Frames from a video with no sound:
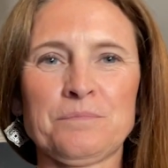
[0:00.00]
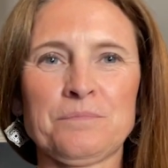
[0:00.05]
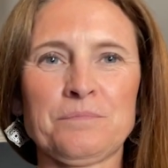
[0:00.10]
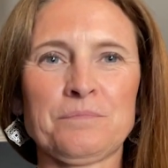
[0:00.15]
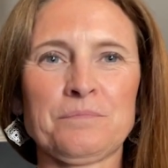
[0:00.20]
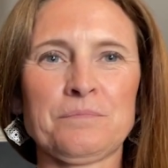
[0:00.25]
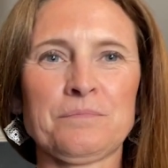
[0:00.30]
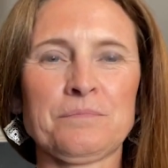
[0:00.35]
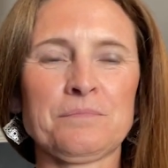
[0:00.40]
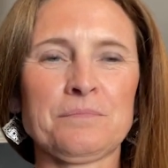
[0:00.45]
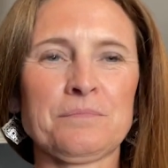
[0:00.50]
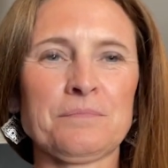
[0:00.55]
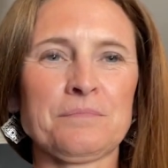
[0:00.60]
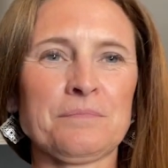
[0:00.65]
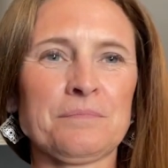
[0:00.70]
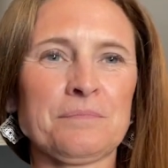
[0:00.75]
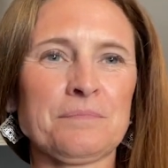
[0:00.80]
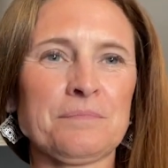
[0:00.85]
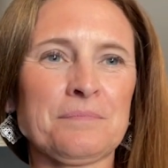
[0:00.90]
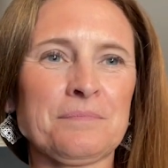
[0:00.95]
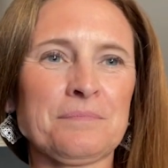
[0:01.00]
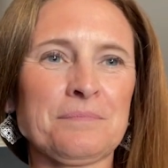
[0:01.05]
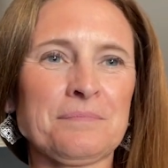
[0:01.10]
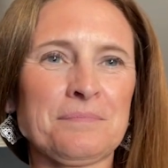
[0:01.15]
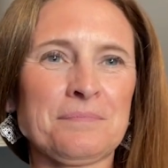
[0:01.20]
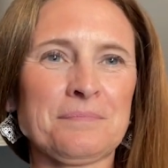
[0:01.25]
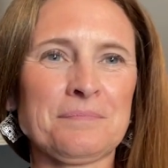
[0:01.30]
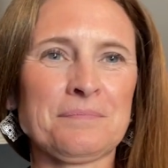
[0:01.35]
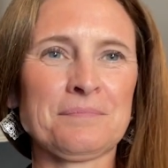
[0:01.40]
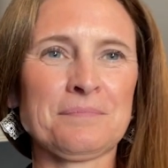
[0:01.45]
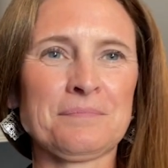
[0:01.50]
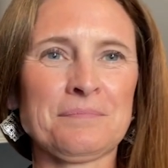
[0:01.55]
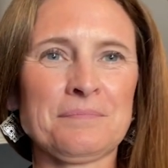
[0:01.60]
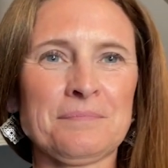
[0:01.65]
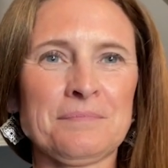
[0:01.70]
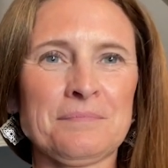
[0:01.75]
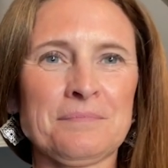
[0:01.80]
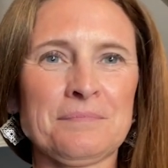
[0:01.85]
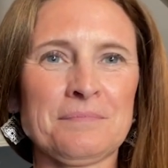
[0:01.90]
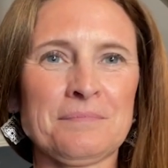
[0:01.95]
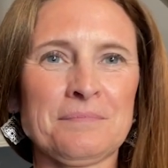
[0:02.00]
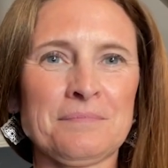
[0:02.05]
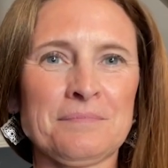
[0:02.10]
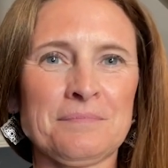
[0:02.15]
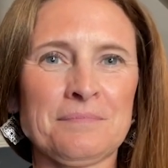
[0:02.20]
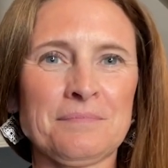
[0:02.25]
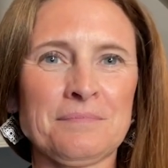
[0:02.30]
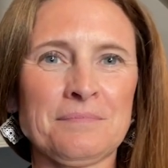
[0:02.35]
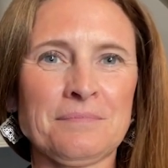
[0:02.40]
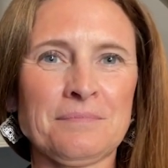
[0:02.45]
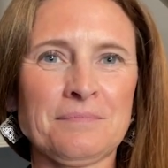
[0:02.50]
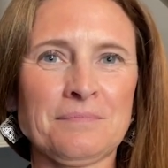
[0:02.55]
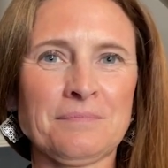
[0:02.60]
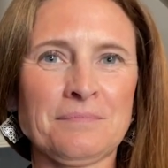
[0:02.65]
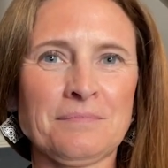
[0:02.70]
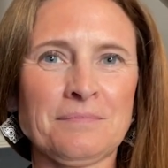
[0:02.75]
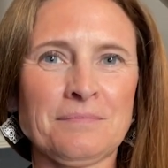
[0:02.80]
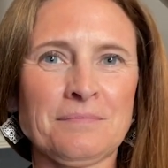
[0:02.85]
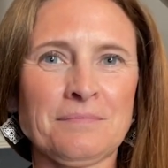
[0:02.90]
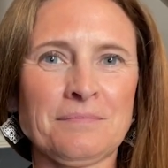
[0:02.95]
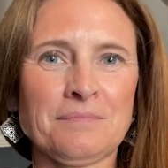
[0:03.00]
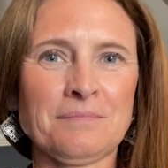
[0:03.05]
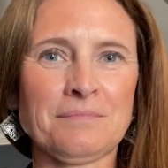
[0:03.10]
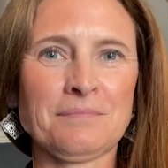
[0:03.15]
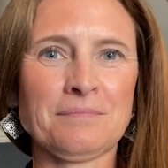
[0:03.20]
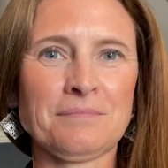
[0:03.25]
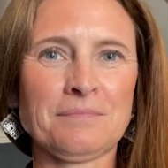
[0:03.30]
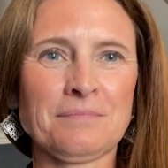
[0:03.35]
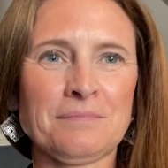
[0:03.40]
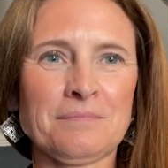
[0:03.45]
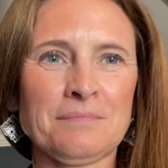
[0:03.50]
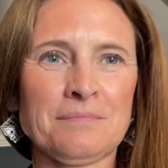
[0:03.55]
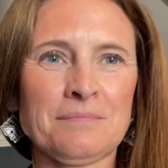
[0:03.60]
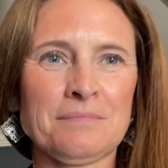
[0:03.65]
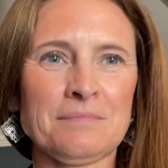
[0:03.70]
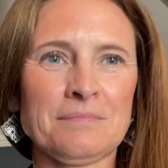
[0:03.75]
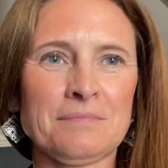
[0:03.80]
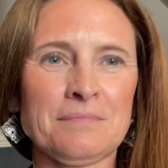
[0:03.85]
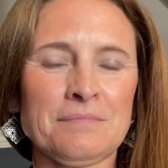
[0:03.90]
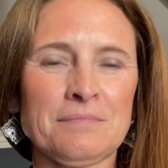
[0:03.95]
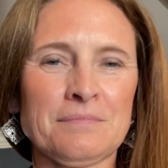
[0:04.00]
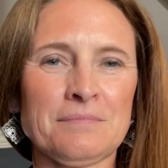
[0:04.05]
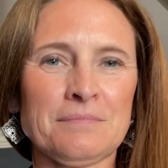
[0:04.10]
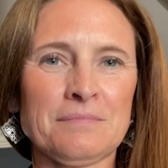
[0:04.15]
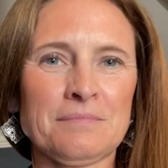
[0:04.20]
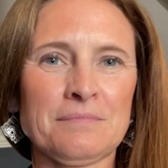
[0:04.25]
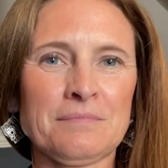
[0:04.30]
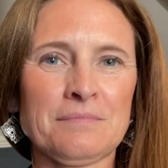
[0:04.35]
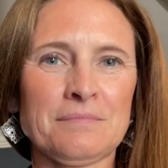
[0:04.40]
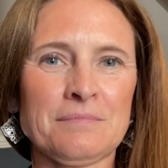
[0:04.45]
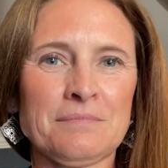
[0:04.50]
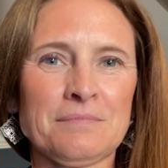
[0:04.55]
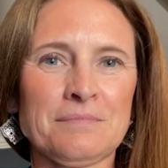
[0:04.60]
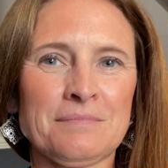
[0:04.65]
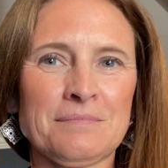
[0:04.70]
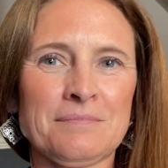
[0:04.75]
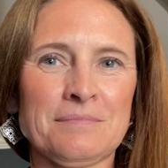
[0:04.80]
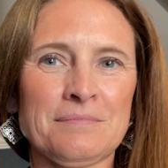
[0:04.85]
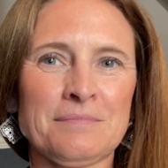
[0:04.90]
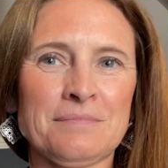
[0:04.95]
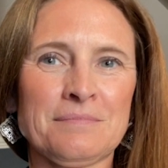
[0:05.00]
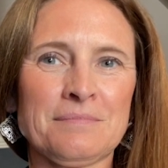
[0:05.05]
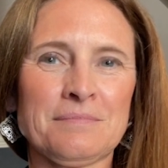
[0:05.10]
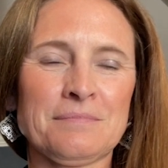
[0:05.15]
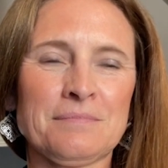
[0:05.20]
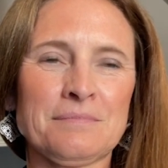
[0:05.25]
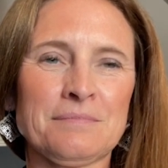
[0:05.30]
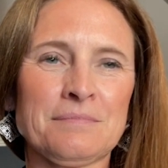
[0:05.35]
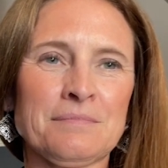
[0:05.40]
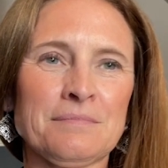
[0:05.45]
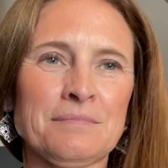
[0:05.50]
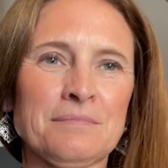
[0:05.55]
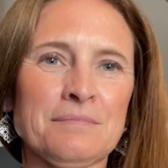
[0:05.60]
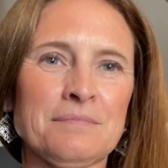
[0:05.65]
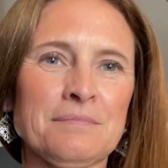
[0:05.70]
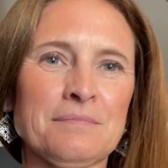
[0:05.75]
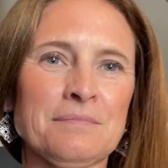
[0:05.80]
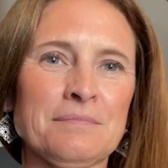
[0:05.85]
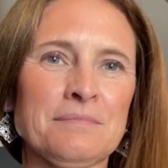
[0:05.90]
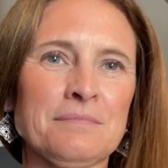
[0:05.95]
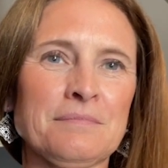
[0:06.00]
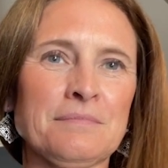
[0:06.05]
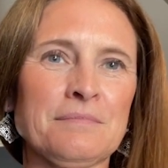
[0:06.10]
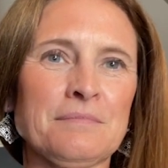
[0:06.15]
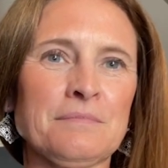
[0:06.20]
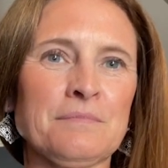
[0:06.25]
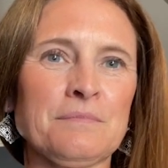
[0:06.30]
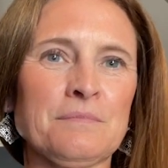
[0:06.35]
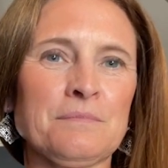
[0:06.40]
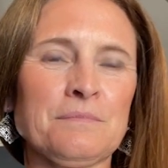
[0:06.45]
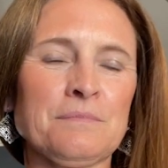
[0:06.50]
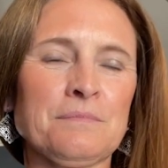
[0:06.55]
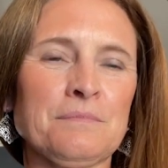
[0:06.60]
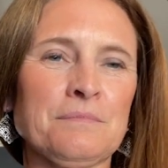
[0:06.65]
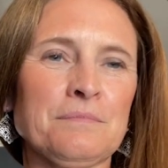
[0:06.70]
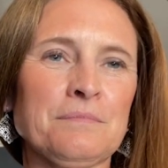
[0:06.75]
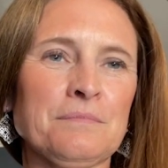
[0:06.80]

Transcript: The person shown says nothing.